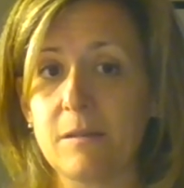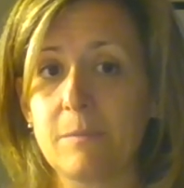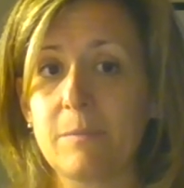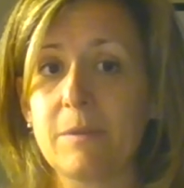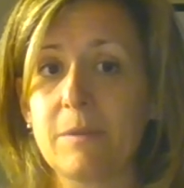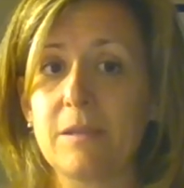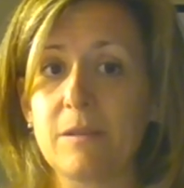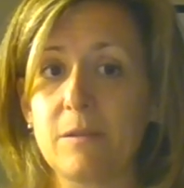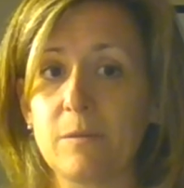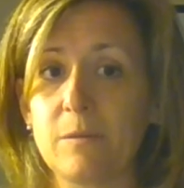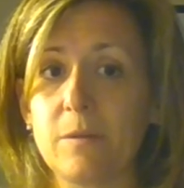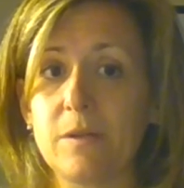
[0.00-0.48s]
I
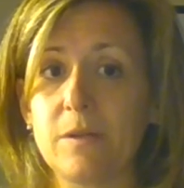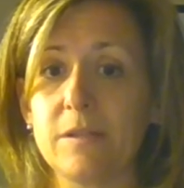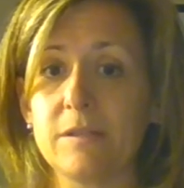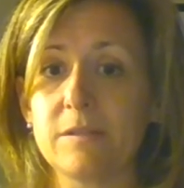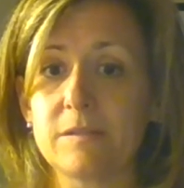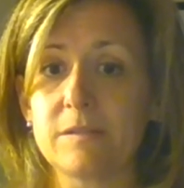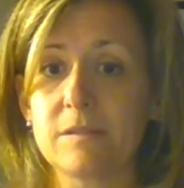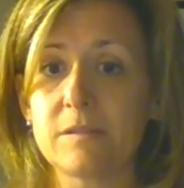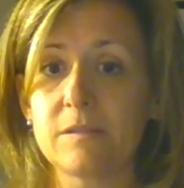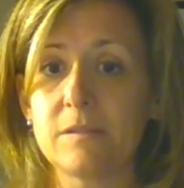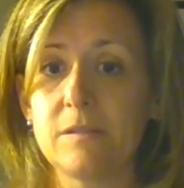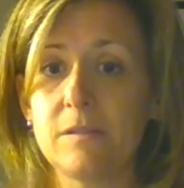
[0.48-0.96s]
bet there
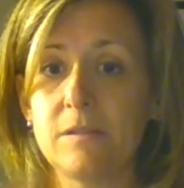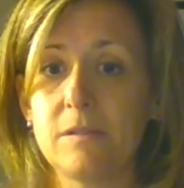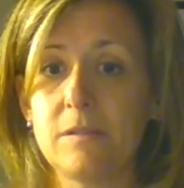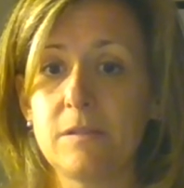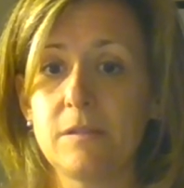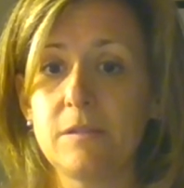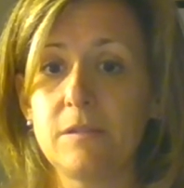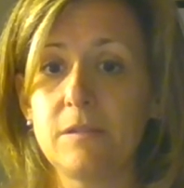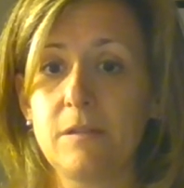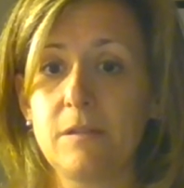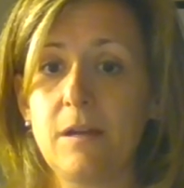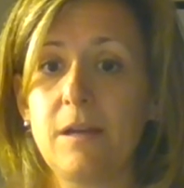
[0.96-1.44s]
was
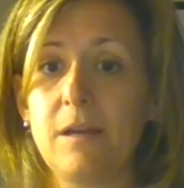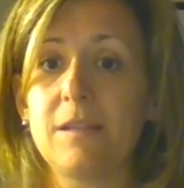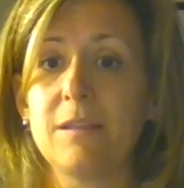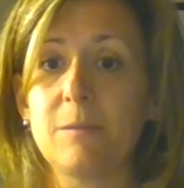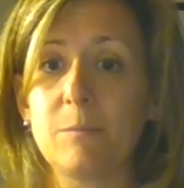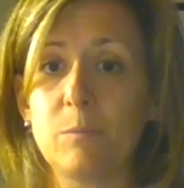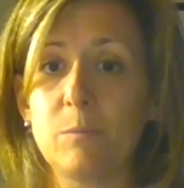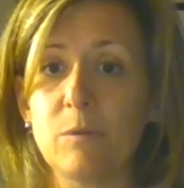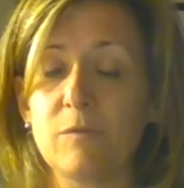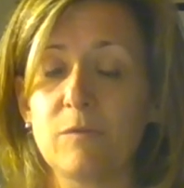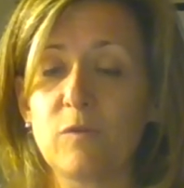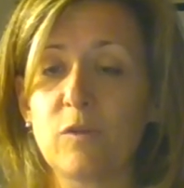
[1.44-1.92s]
on
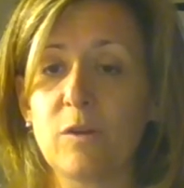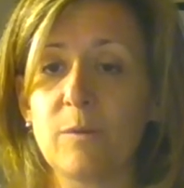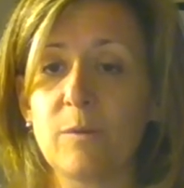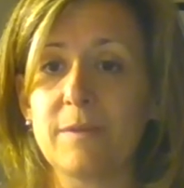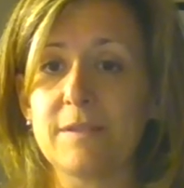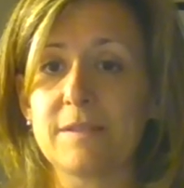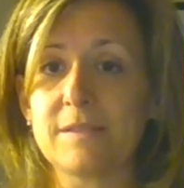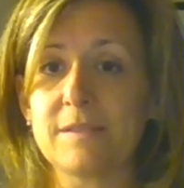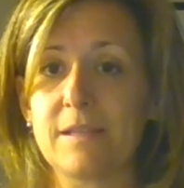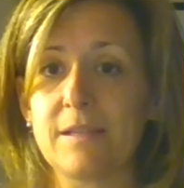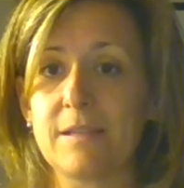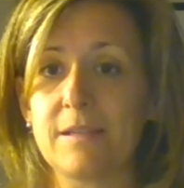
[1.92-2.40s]
the
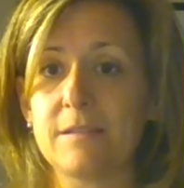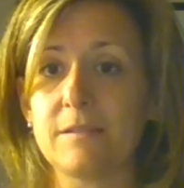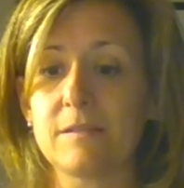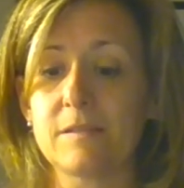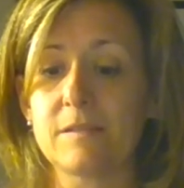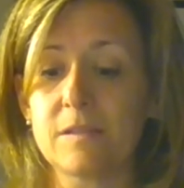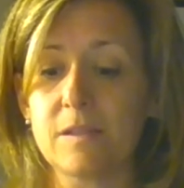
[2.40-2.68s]
performance line.